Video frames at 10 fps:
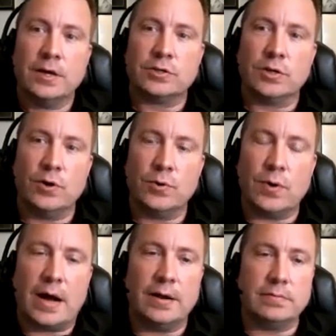So
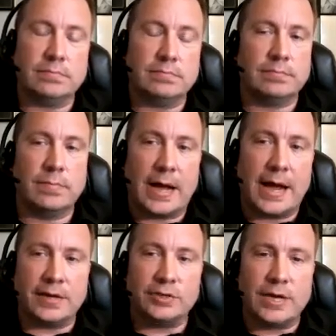
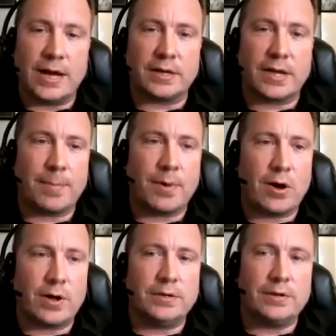I asked John to come
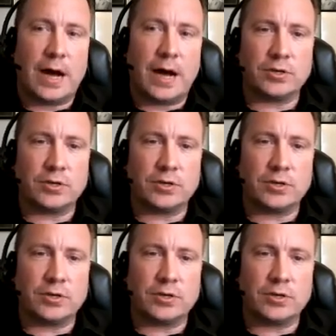on and